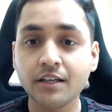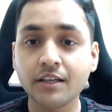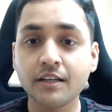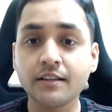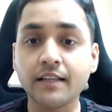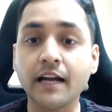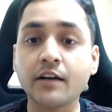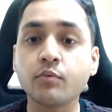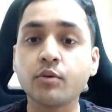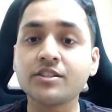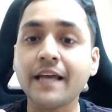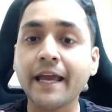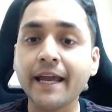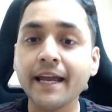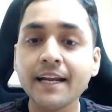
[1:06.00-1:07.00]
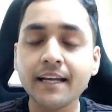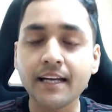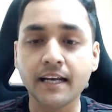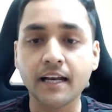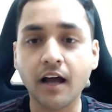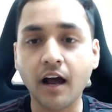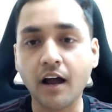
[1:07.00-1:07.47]
that was
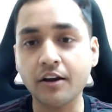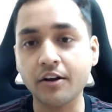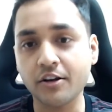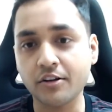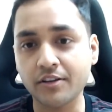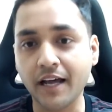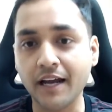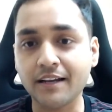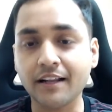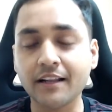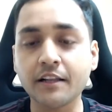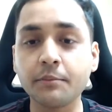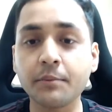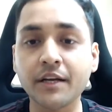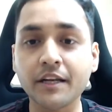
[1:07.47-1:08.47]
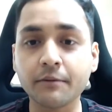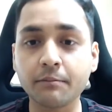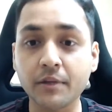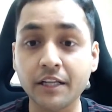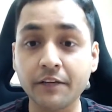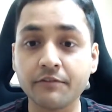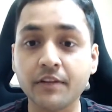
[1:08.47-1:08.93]
hidden under that limiting
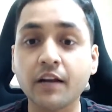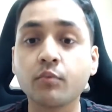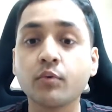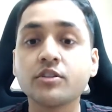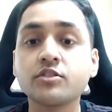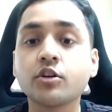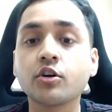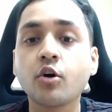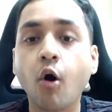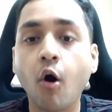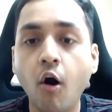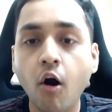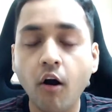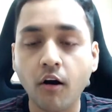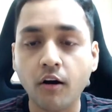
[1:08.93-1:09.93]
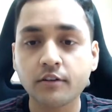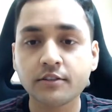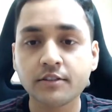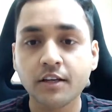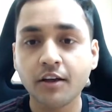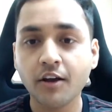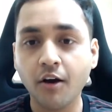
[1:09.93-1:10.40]
belief, that was the
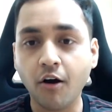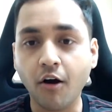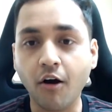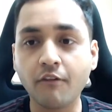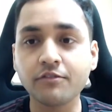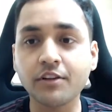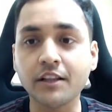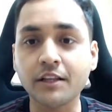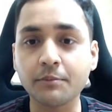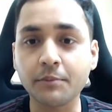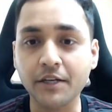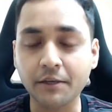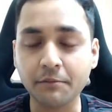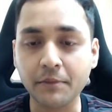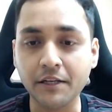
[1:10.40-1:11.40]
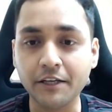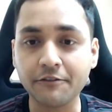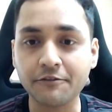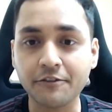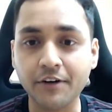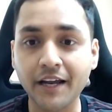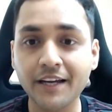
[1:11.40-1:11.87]
cause of the limiting
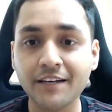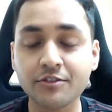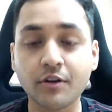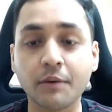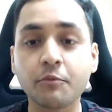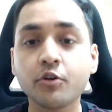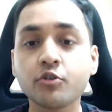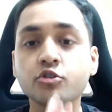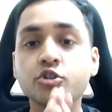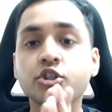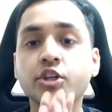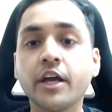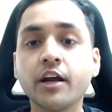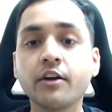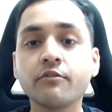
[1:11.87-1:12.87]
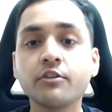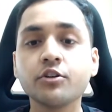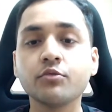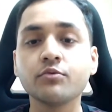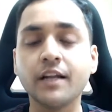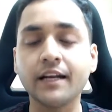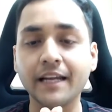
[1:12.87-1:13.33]
belief, right? So I'm going to share with
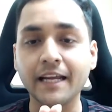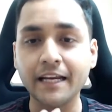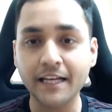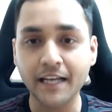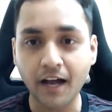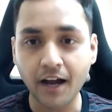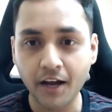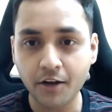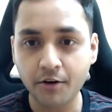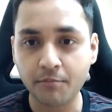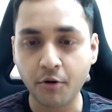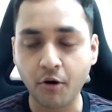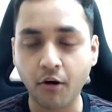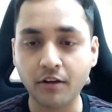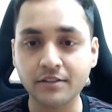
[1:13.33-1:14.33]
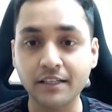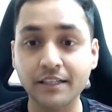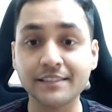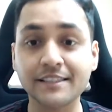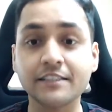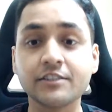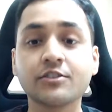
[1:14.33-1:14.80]
you that entire
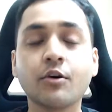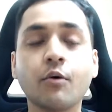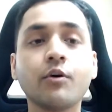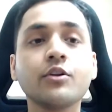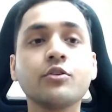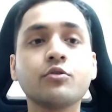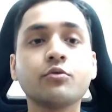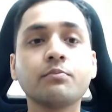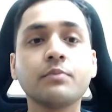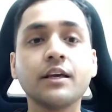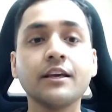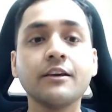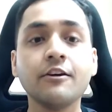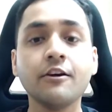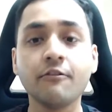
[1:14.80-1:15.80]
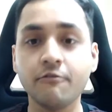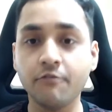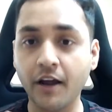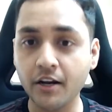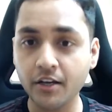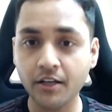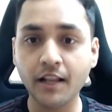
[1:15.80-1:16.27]
process. It's going to be
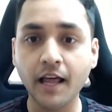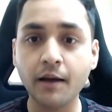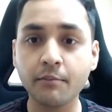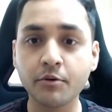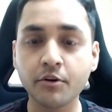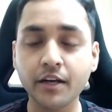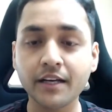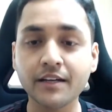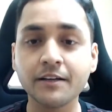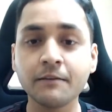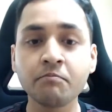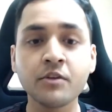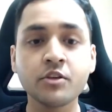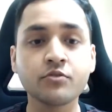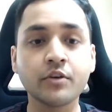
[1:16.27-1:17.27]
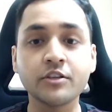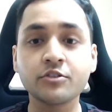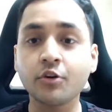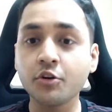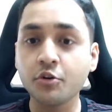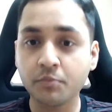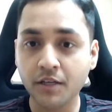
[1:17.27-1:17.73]
very elaborate, so it's
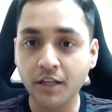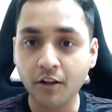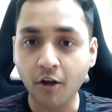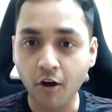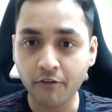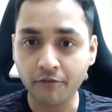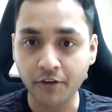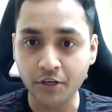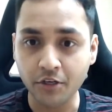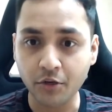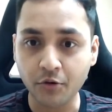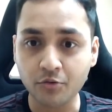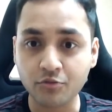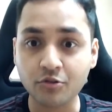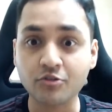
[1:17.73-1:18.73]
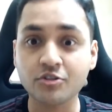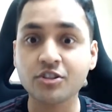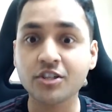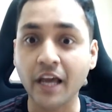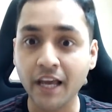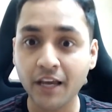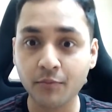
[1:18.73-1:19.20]
going to be a long video, so
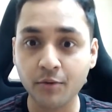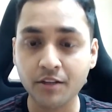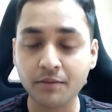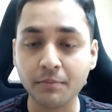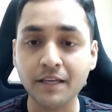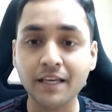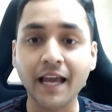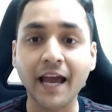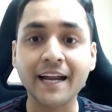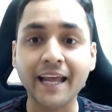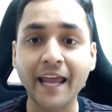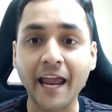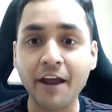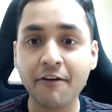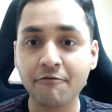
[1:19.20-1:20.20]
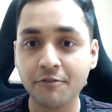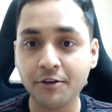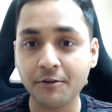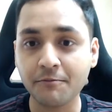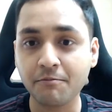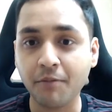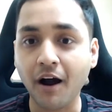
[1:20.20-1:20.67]
stay with me at
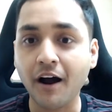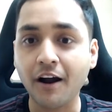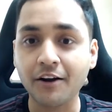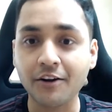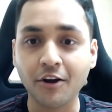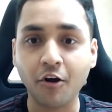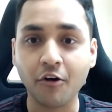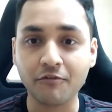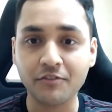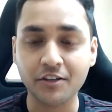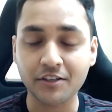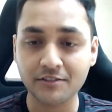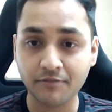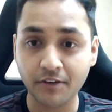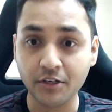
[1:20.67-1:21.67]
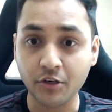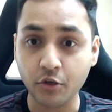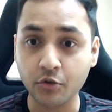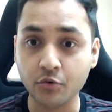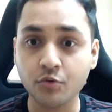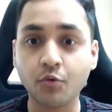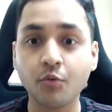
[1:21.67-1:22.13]
every part of this video.
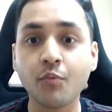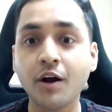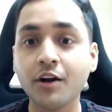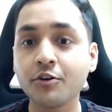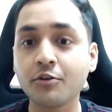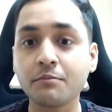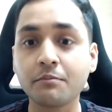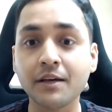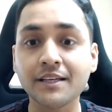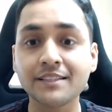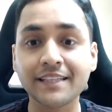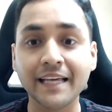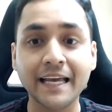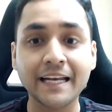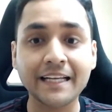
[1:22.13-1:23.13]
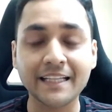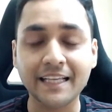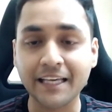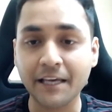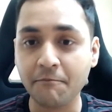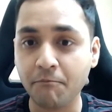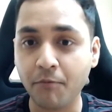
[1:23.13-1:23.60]
You don't want to miss
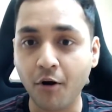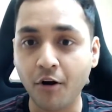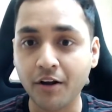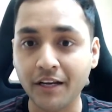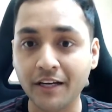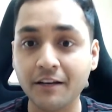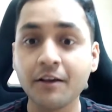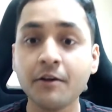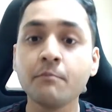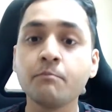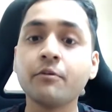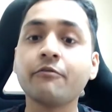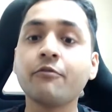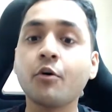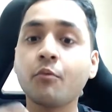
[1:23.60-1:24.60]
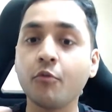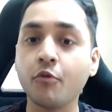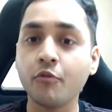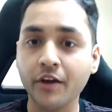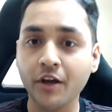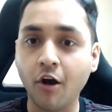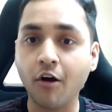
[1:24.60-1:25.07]
anything important before
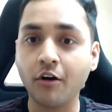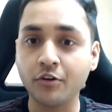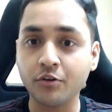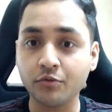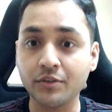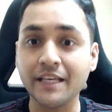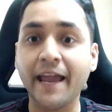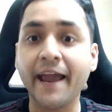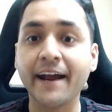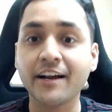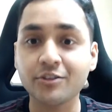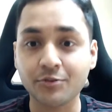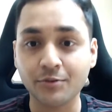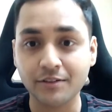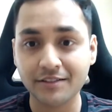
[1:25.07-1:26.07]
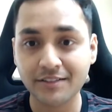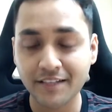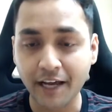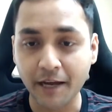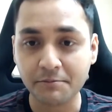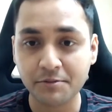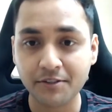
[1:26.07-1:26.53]
moving on to the actual
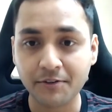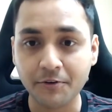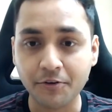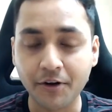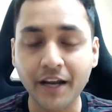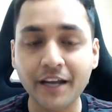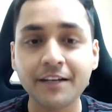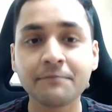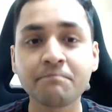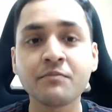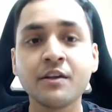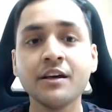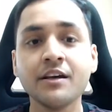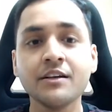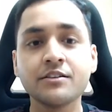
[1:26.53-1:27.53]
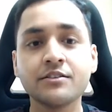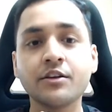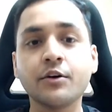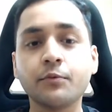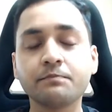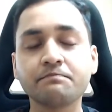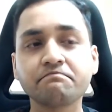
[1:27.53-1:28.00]
steps, right? So